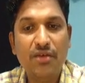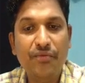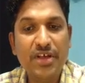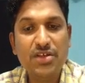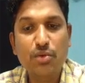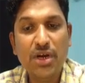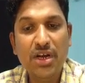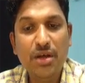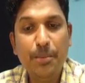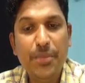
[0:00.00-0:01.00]
First one,
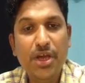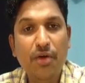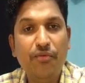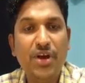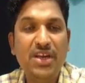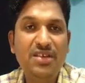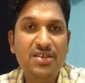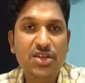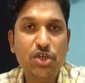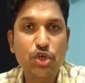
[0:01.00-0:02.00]
p of 1 is
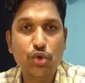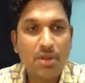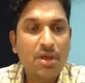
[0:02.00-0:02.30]
true.